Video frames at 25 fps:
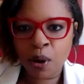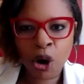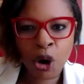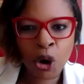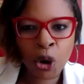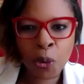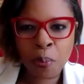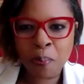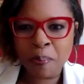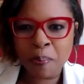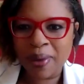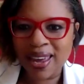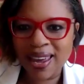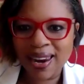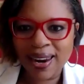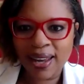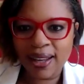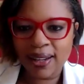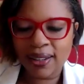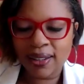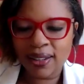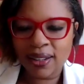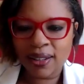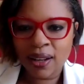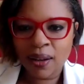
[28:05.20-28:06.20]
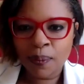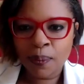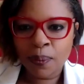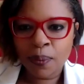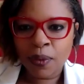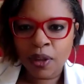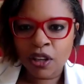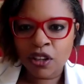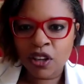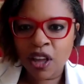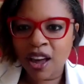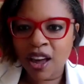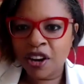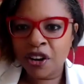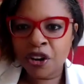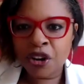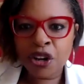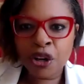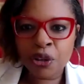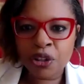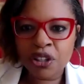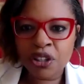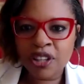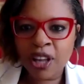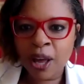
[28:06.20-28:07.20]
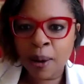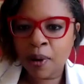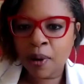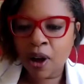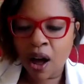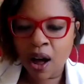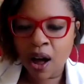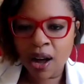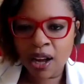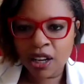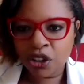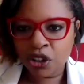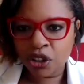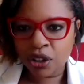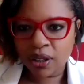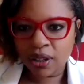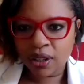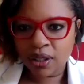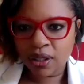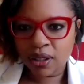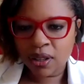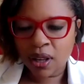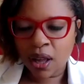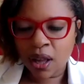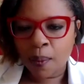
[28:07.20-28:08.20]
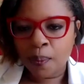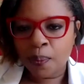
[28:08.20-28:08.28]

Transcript: per minute under your subconscious.